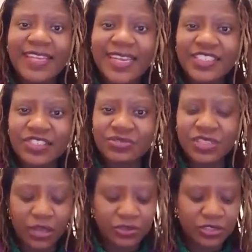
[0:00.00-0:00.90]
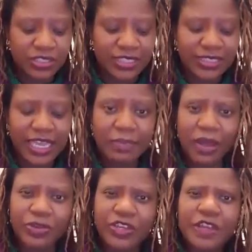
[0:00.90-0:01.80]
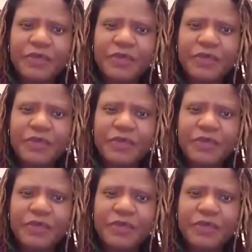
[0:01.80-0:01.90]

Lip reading: the election results that came out?